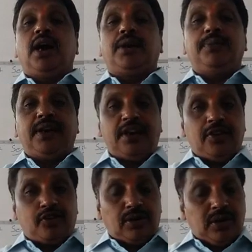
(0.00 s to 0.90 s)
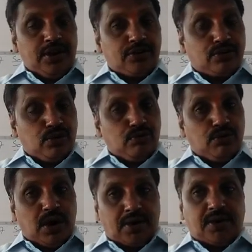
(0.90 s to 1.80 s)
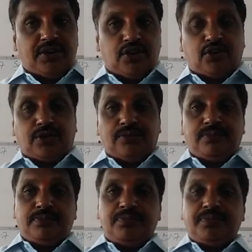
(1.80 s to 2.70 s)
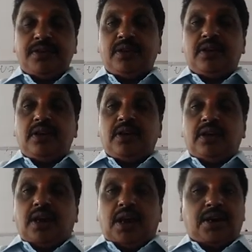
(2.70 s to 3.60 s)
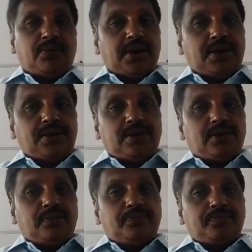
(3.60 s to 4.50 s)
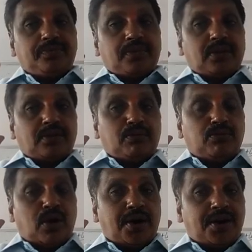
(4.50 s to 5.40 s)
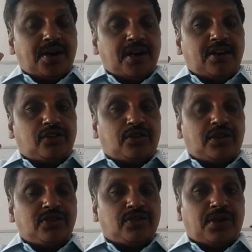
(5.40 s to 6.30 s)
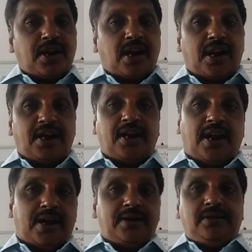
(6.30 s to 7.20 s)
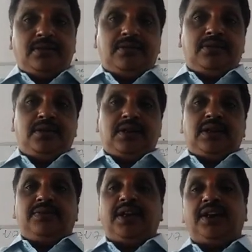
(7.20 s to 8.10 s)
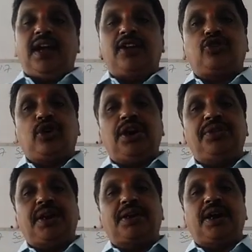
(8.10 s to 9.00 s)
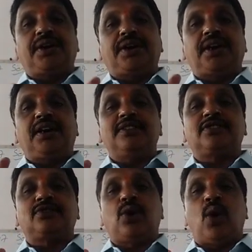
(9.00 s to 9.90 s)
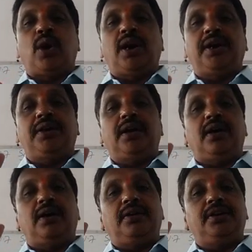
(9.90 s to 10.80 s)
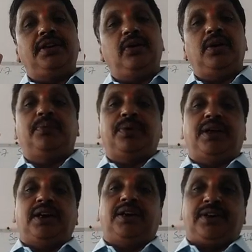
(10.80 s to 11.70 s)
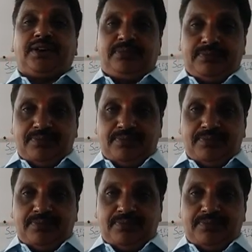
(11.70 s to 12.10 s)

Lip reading: Urbanization leads to modernization. And when modernization is on a high hand, then naturally that country is called a developed country.